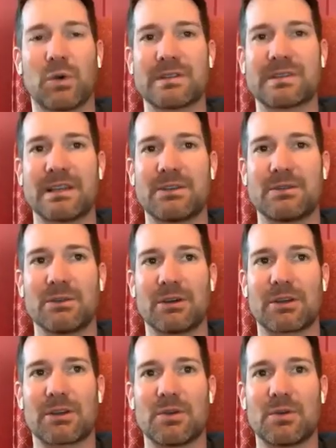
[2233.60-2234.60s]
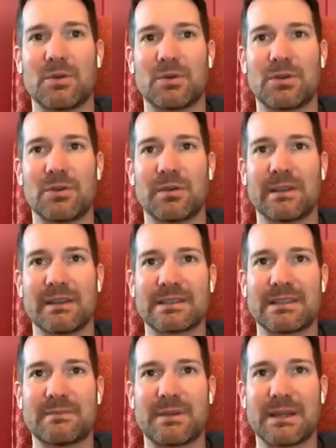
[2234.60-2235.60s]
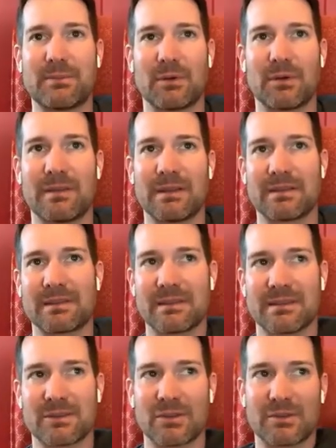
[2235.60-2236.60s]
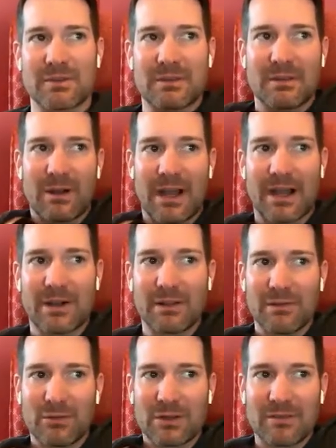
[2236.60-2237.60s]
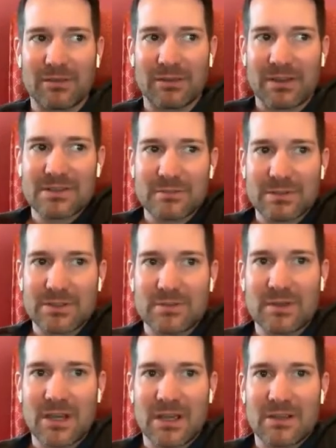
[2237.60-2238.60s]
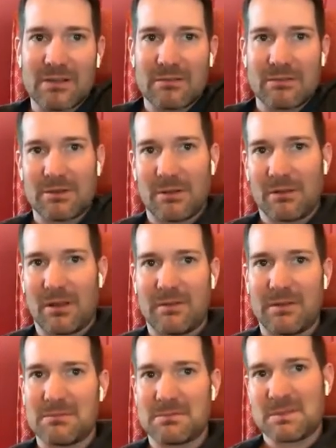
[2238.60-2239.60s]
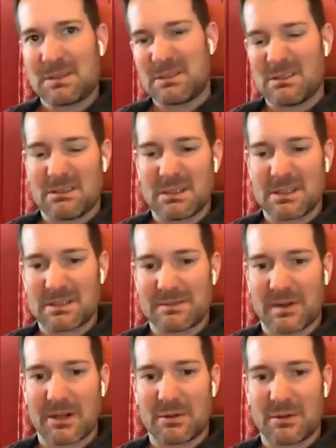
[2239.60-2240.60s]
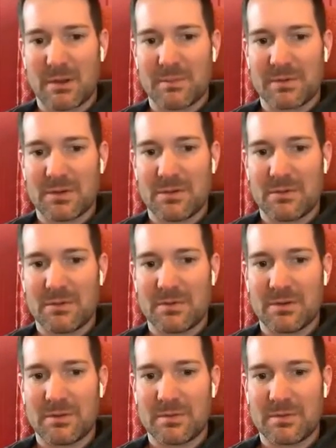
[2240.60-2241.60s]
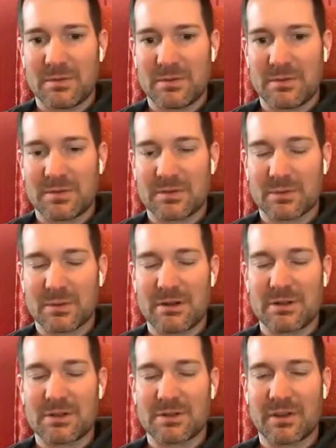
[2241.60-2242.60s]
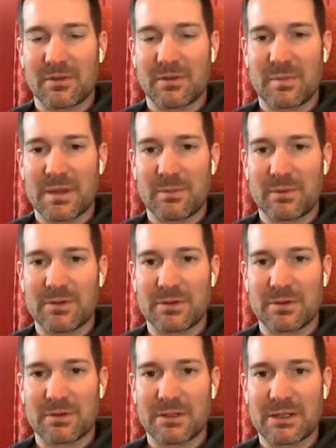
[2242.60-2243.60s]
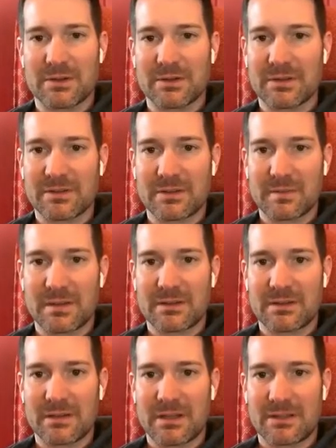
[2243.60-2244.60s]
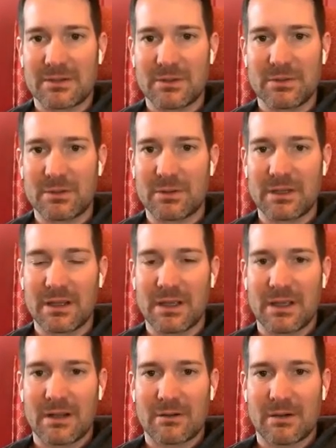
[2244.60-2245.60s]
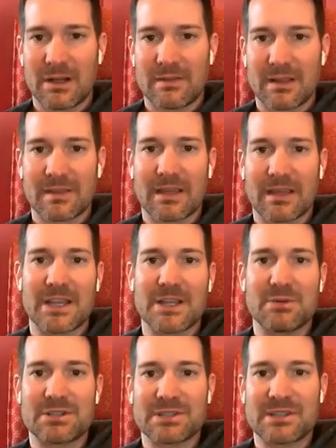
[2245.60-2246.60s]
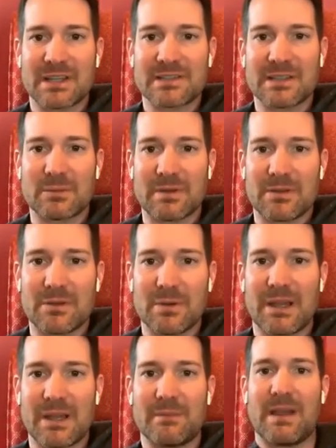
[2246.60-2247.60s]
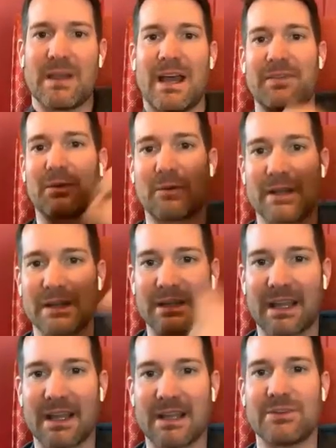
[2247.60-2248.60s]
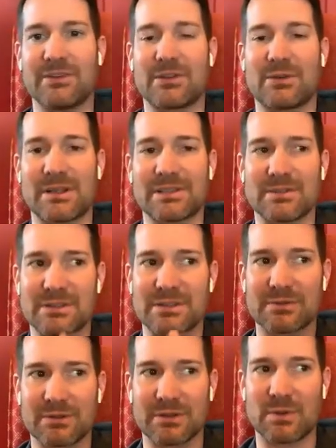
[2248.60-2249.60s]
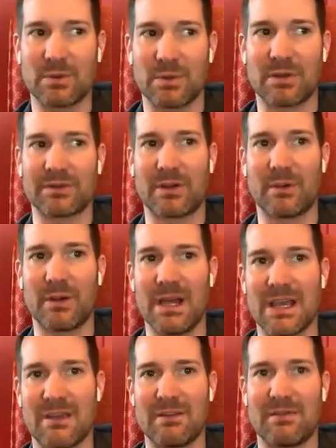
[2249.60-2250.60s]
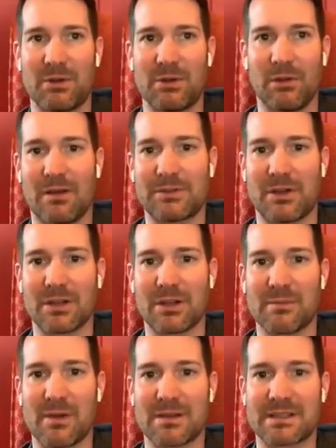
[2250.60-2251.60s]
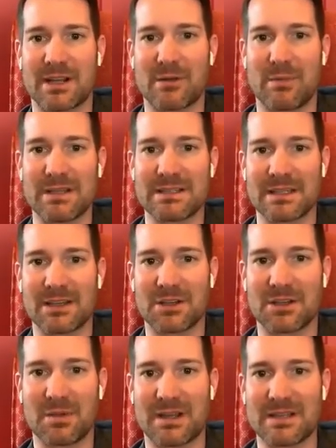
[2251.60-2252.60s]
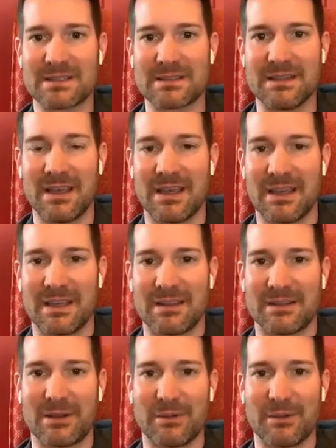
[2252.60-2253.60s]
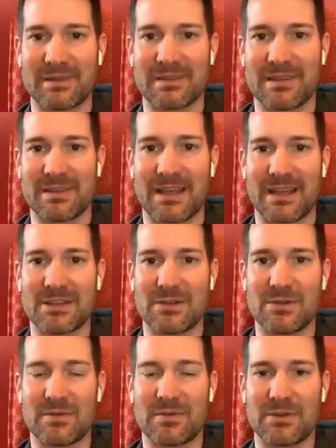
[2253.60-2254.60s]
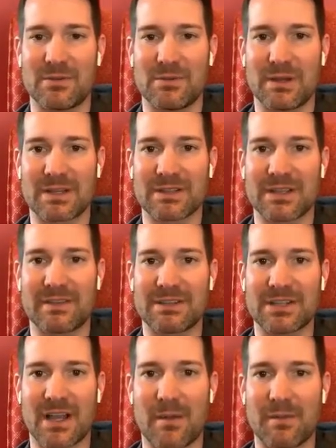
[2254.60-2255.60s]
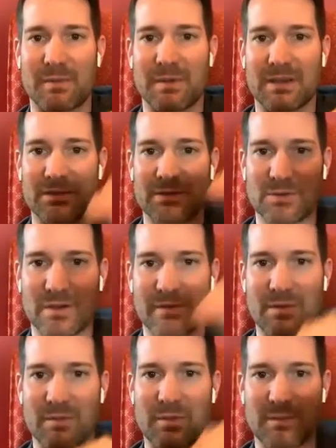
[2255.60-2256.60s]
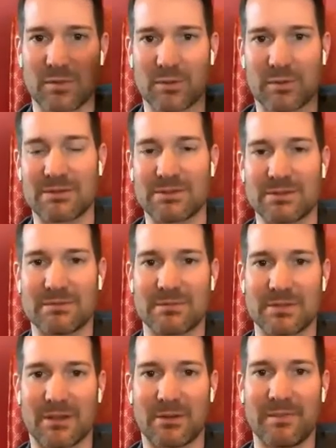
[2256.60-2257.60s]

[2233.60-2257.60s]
is that you've enlisted people, and this goes to a higher level conversation, but you don't love it, and it doesn't fire you up. So you've surrounded yourself with people in your ecosystem that do it, right? Like the guy you were just texting with, you had him at the ready to answer your questions, which is really cool. So even if you don't love talking about terabytes and gigabytes and this and that, you actually have the chops because you have the people around you. So.